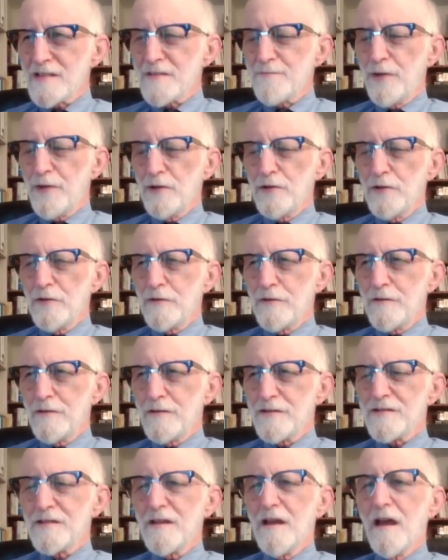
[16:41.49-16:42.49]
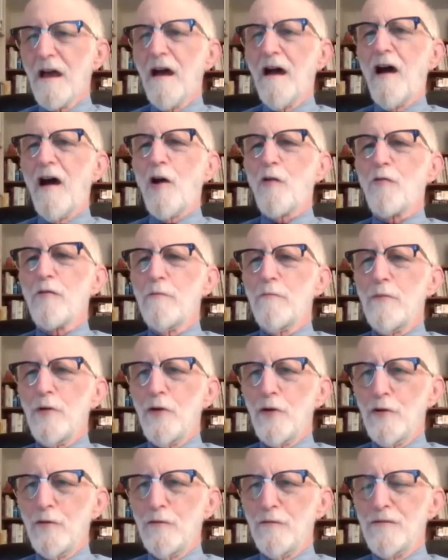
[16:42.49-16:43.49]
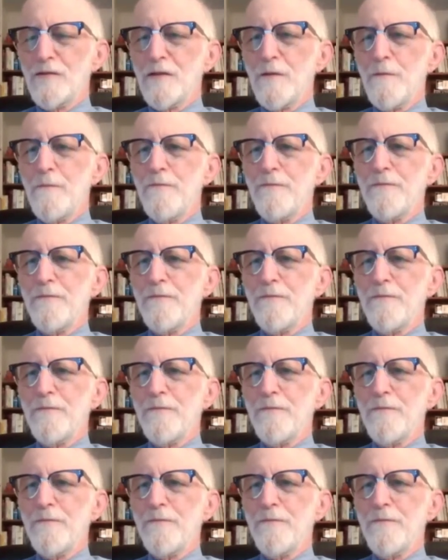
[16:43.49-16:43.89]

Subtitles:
as pollutants are removed.